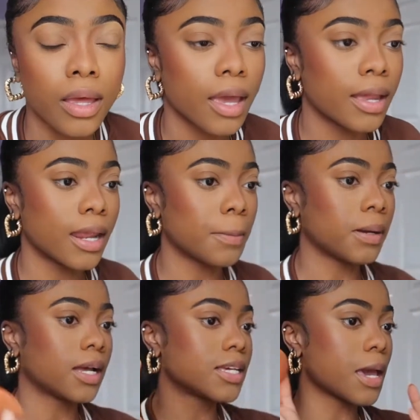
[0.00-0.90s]
And then I'm
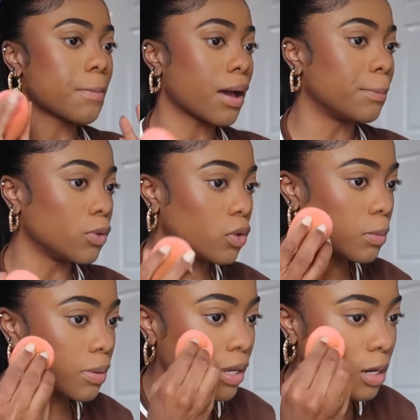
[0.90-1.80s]
going to get my beauty
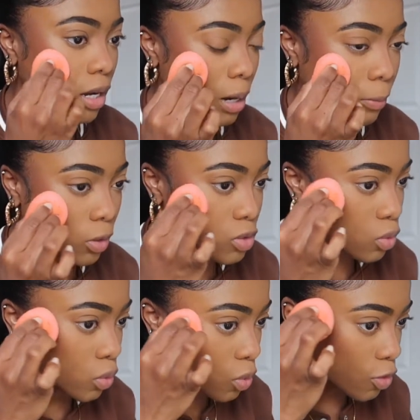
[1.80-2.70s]
blender, and I'm going to
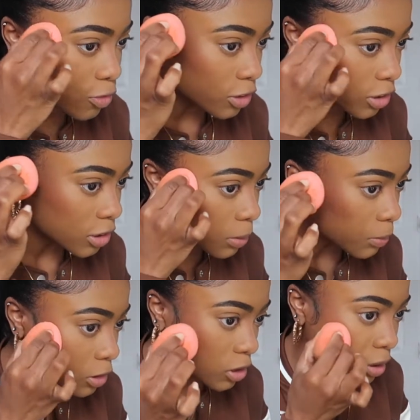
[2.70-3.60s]
go over it just to
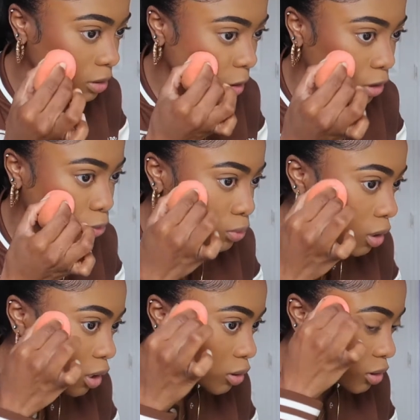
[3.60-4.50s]
make sure it's not too
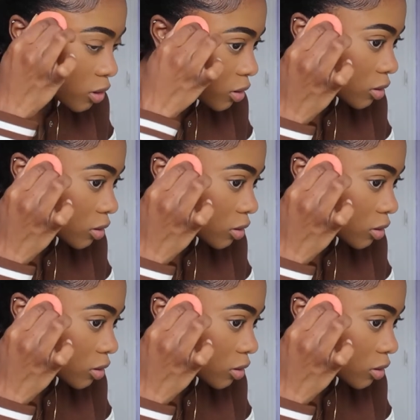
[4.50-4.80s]
harsh.